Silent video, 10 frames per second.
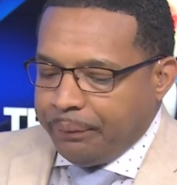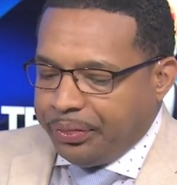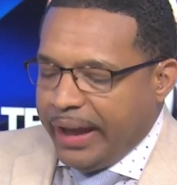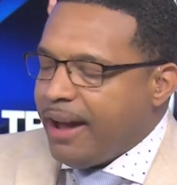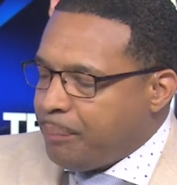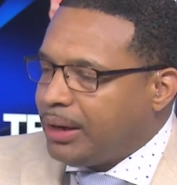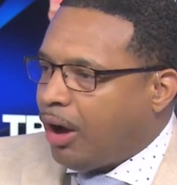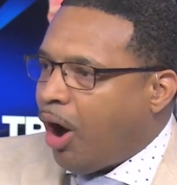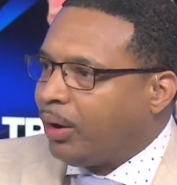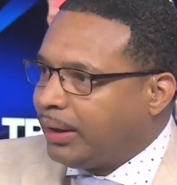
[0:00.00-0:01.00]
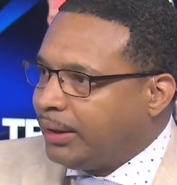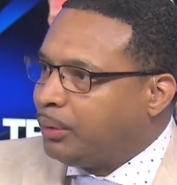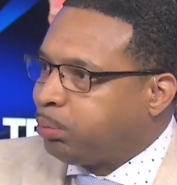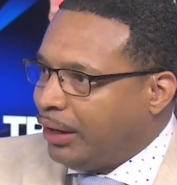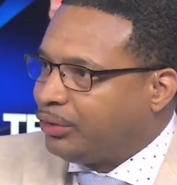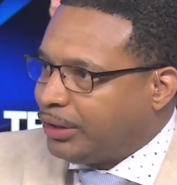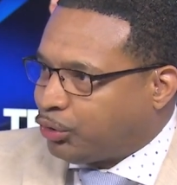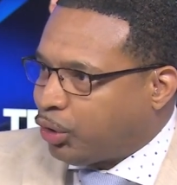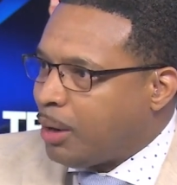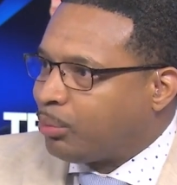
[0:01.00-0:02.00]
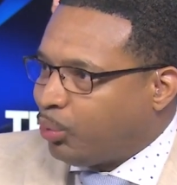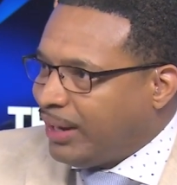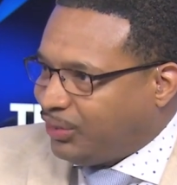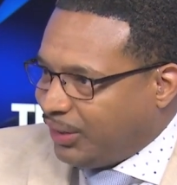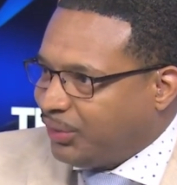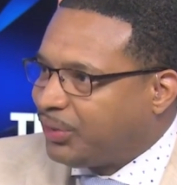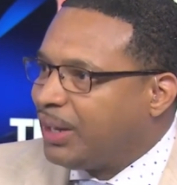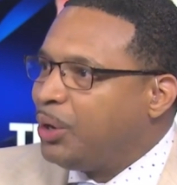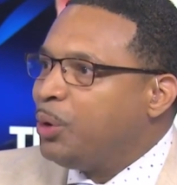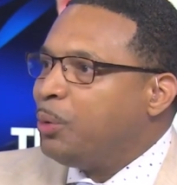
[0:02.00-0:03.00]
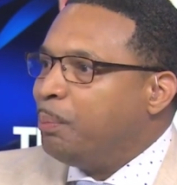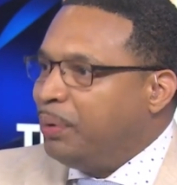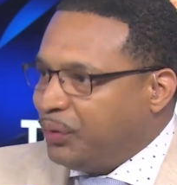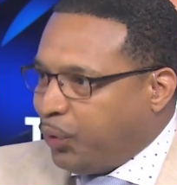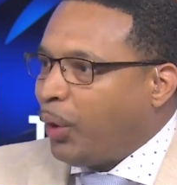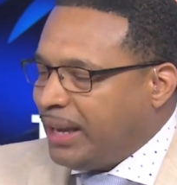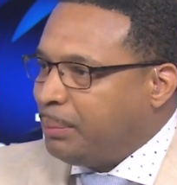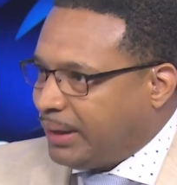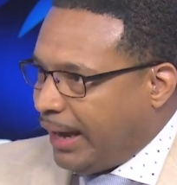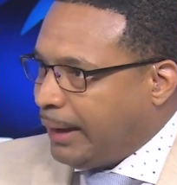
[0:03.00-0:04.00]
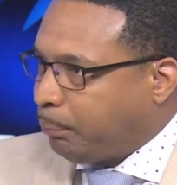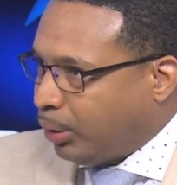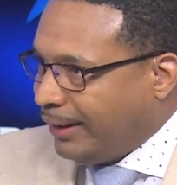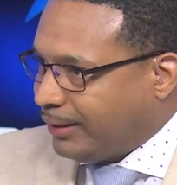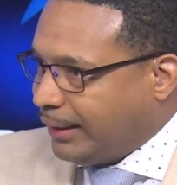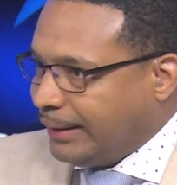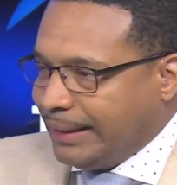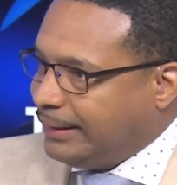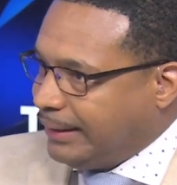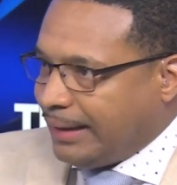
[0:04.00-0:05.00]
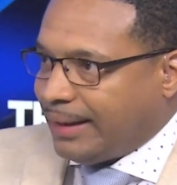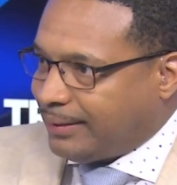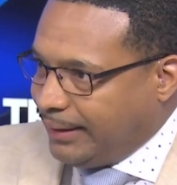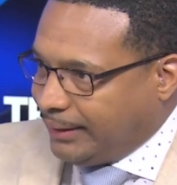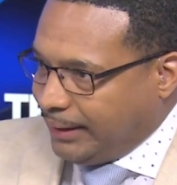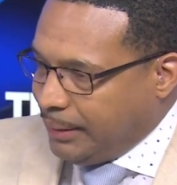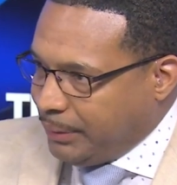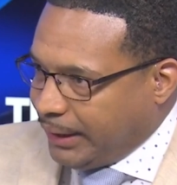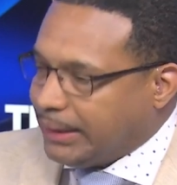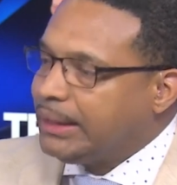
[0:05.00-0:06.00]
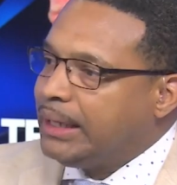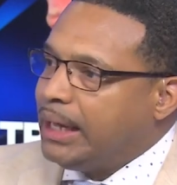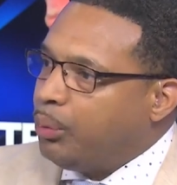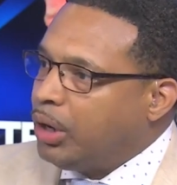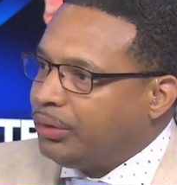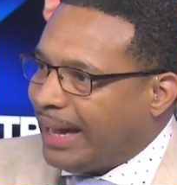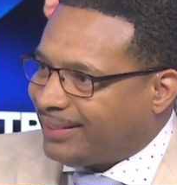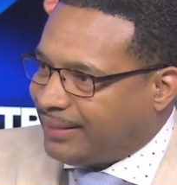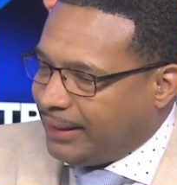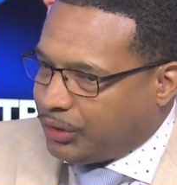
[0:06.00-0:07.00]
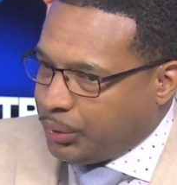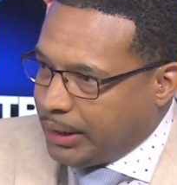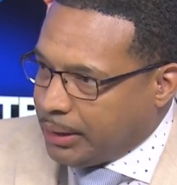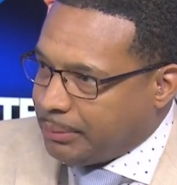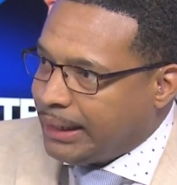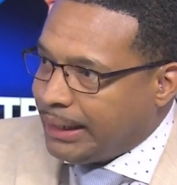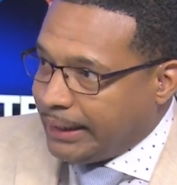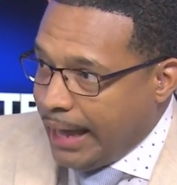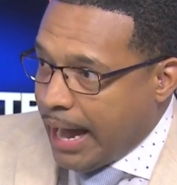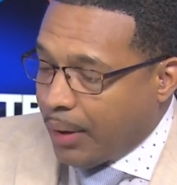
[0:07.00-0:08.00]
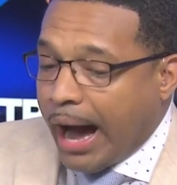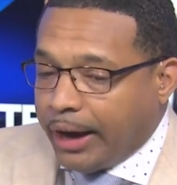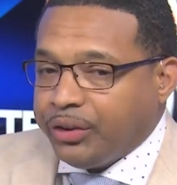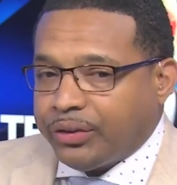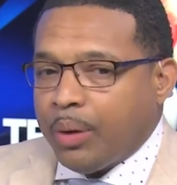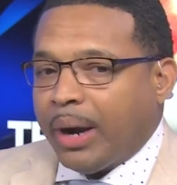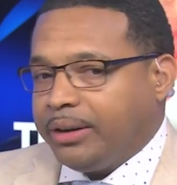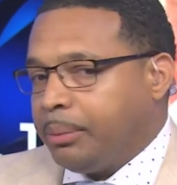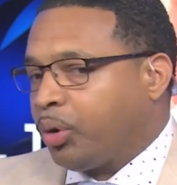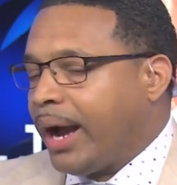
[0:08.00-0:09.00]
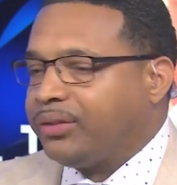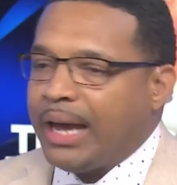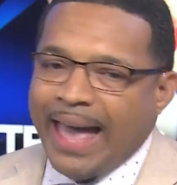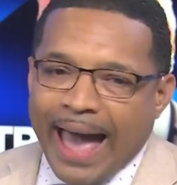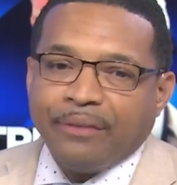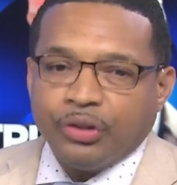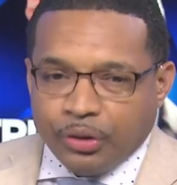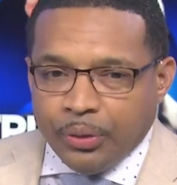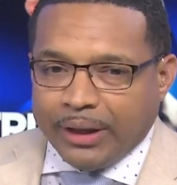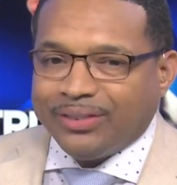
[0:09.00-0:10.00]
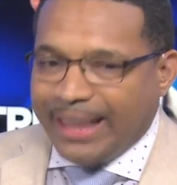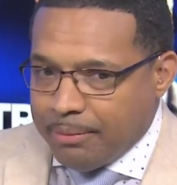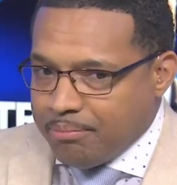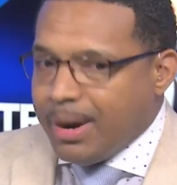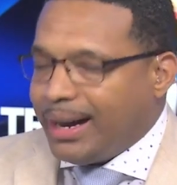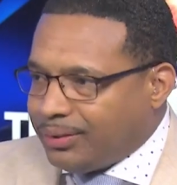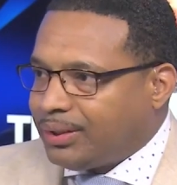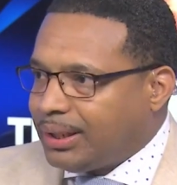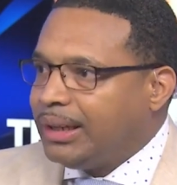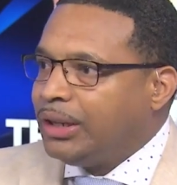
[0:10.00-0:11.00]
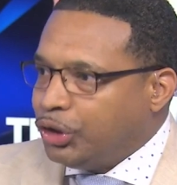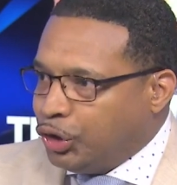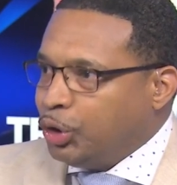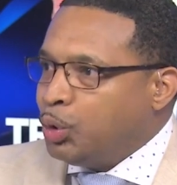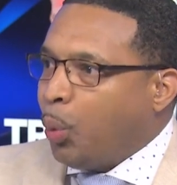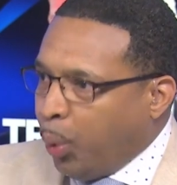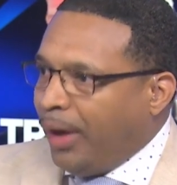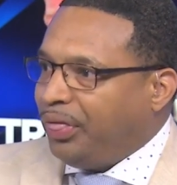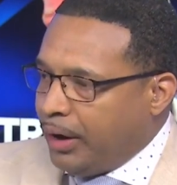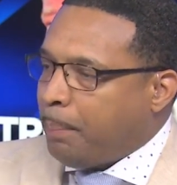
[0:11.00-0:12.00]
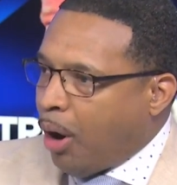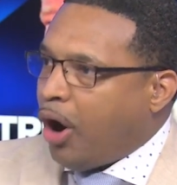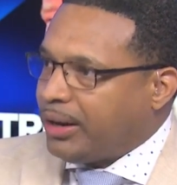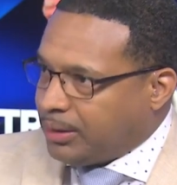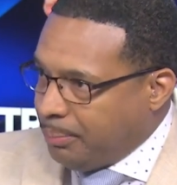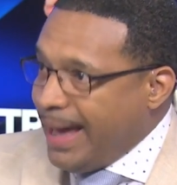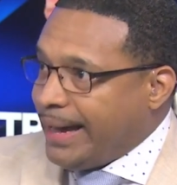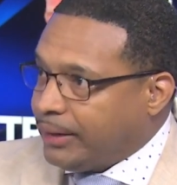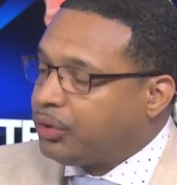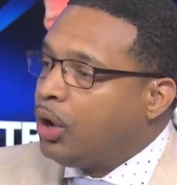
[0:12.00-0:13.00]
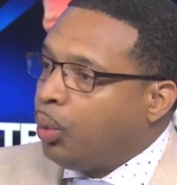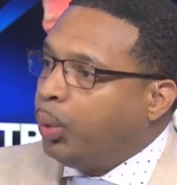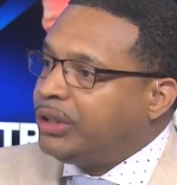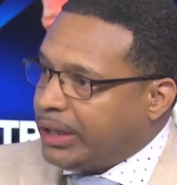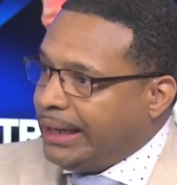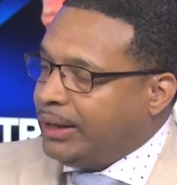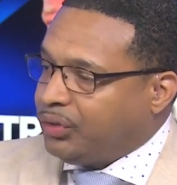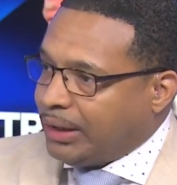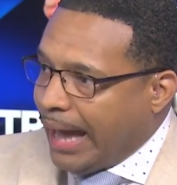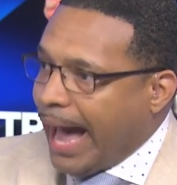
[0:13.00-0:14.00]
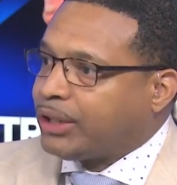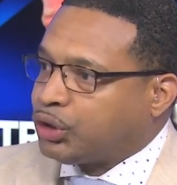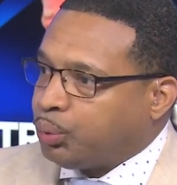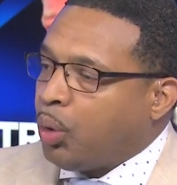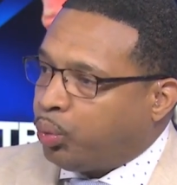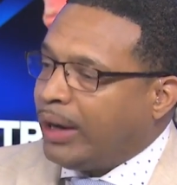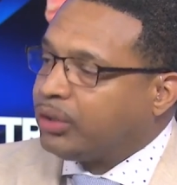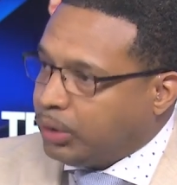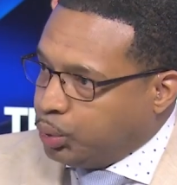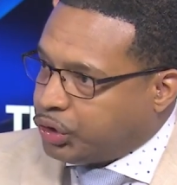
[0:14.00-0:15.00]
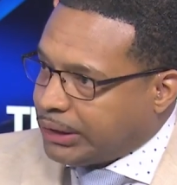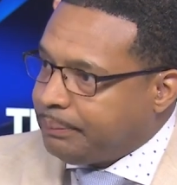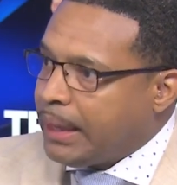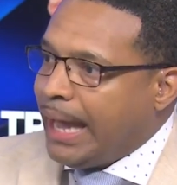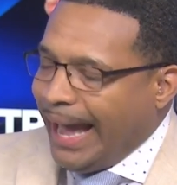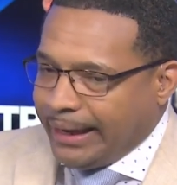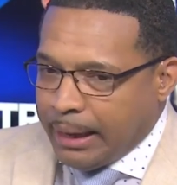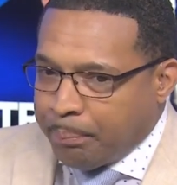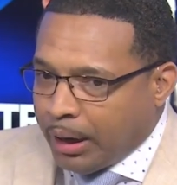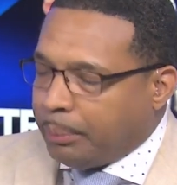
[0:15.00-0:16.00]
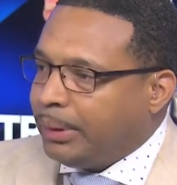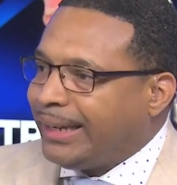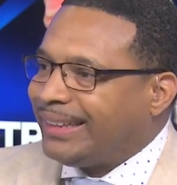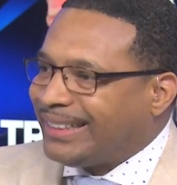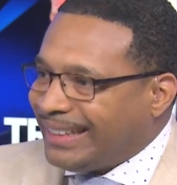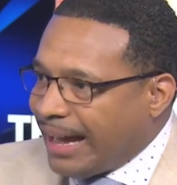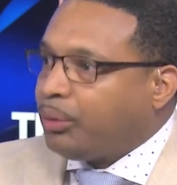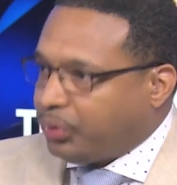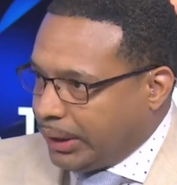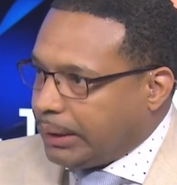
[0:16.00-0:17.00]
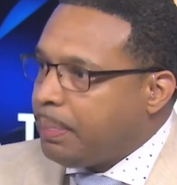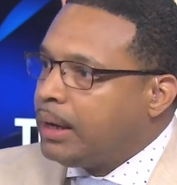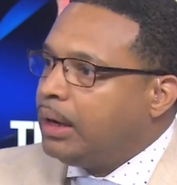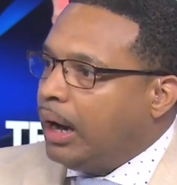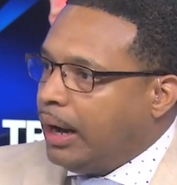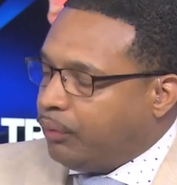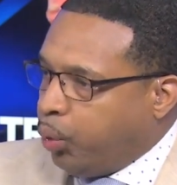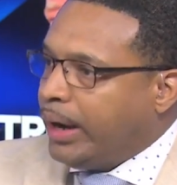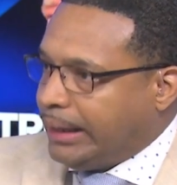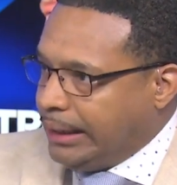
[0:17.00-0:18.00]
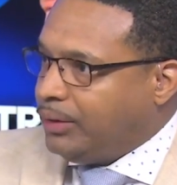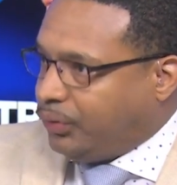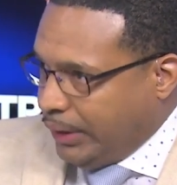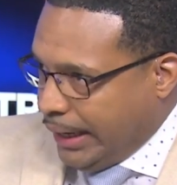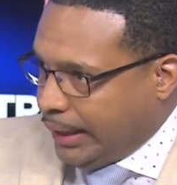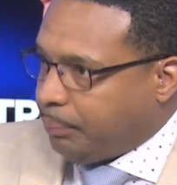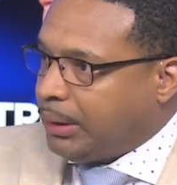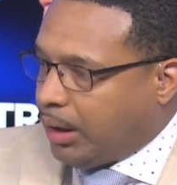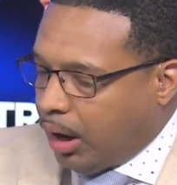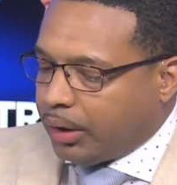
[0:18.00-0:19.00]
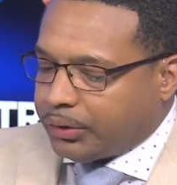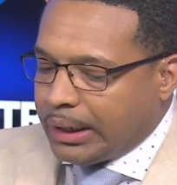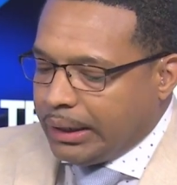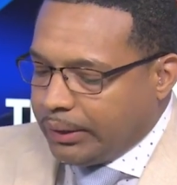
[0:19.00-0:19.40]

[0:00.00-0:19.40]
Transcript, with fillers: They have been calling President Trump racist before he became president. It did not stick to him then. Mm -hmm. It mm-hmm. will not stick to him now. I understand why Democrats have to do this. They must do what their party demands, which is an actual resolution and a public denouncing of what he said, because mm-hmm.